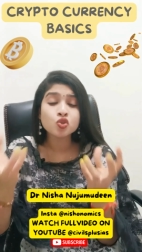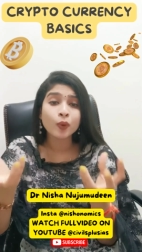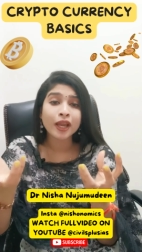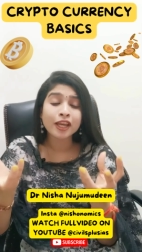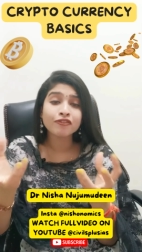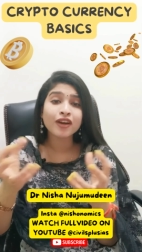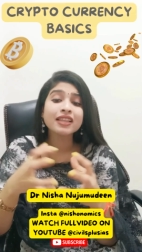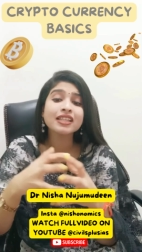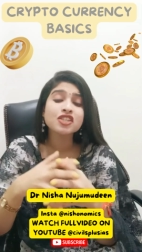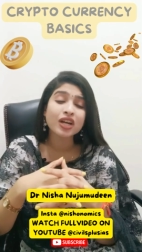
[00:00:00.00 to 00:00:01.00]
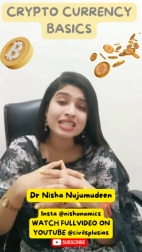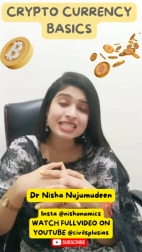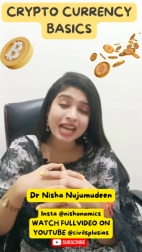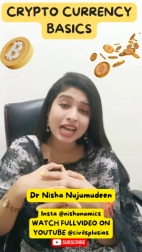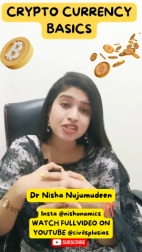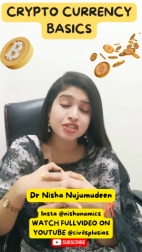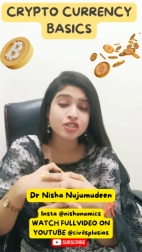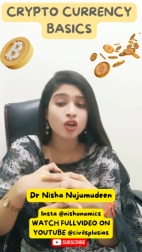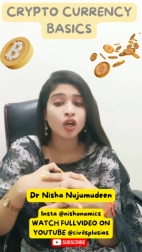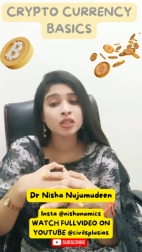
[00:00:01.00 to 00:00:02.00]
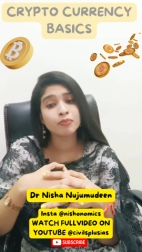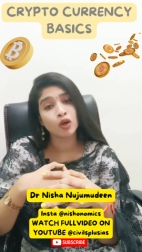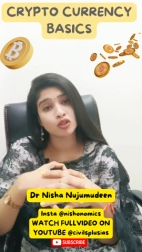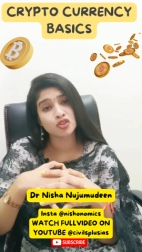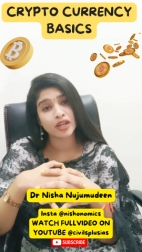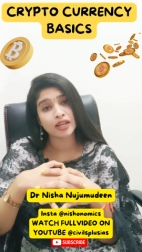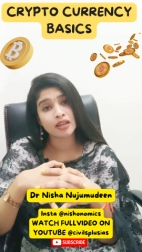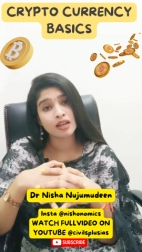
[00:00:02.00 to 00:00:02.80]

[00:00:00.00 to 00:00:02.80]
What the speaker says: to verify the transactions on the blockchain.